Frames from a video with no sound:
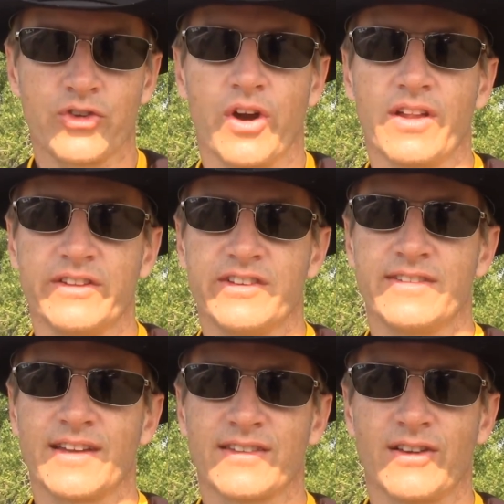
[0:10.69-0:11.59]
sure our
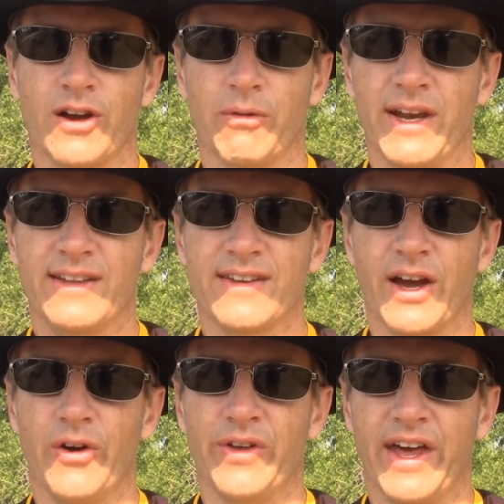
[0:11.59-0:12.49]
logistics are ready to
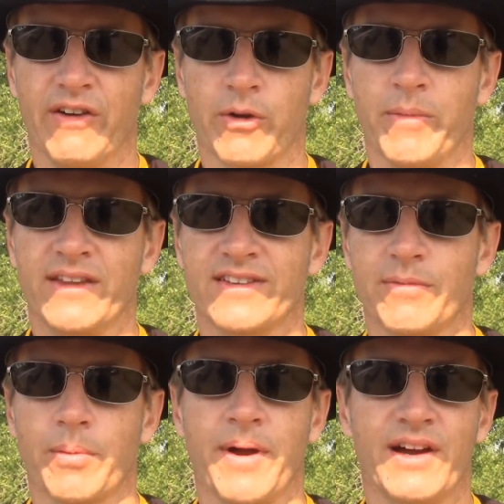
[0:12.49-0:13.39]
go and that we're
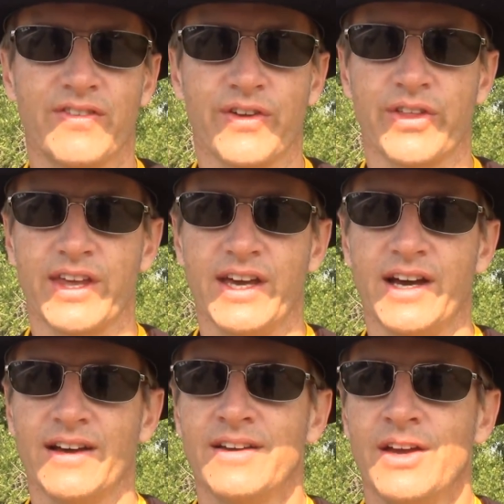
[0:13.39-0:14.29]
mentally prepared for the
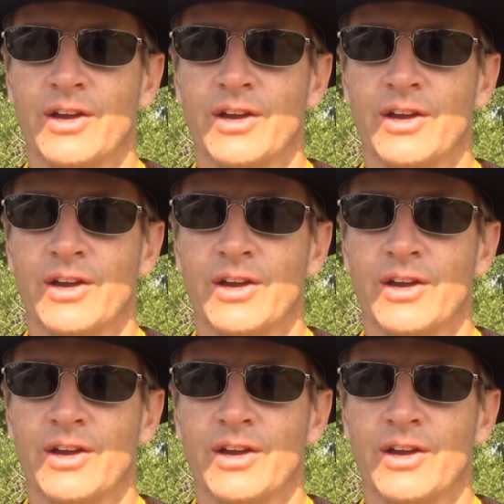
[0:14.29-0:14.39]
uh,